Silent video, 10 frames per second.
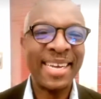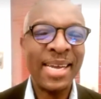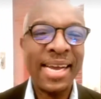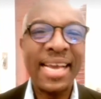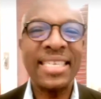
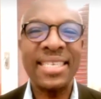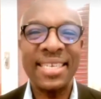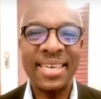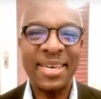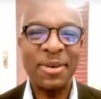Thank you very
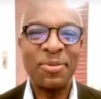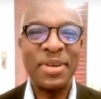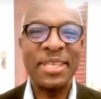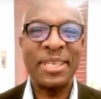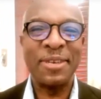much.
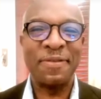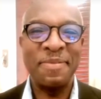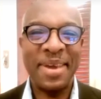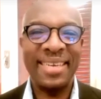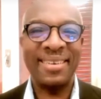Once you've
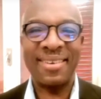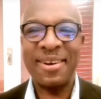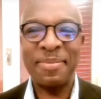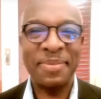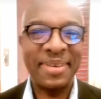met
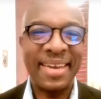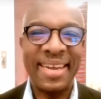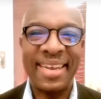Rob, uh,